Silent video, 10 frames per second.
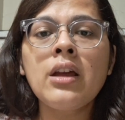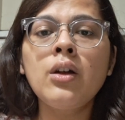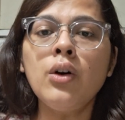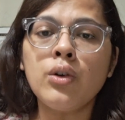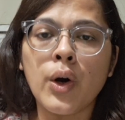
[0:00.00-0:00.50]

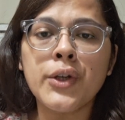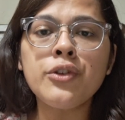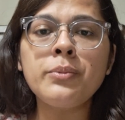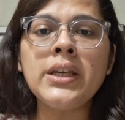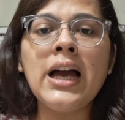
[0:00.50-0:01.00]
now according
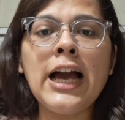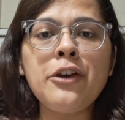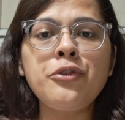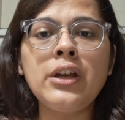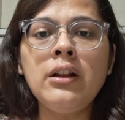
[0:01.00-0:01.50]
to me I
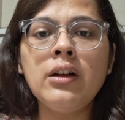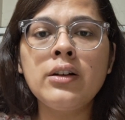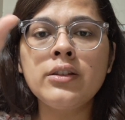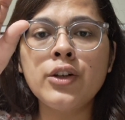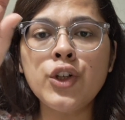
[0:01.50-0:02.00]
feel
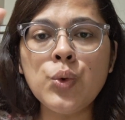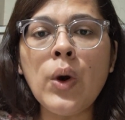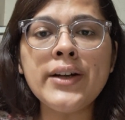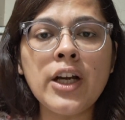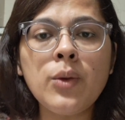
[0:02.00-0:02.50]
the
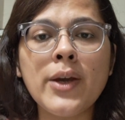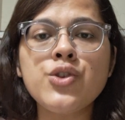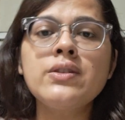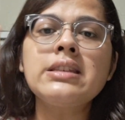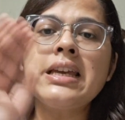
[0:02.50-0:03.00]
200 questions